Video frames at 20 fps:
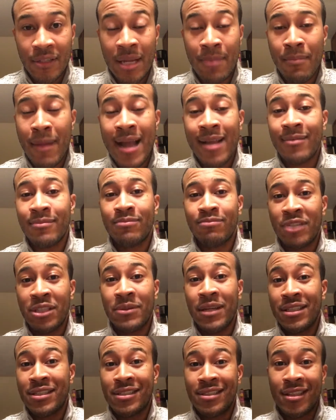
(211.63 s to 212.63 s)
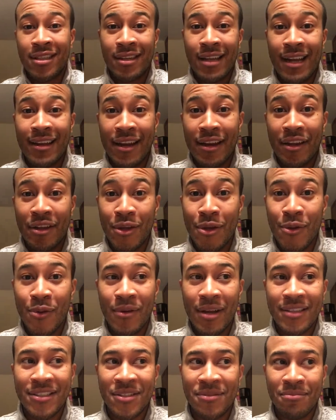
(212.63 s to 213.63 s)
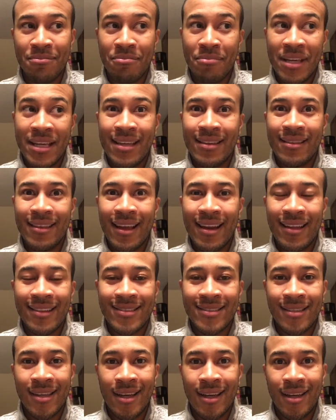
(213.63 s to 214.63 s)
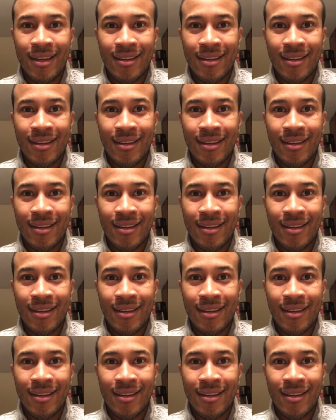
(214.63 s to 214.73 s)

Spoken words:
It might, just because it's a good idea to you doesn't mean that it's,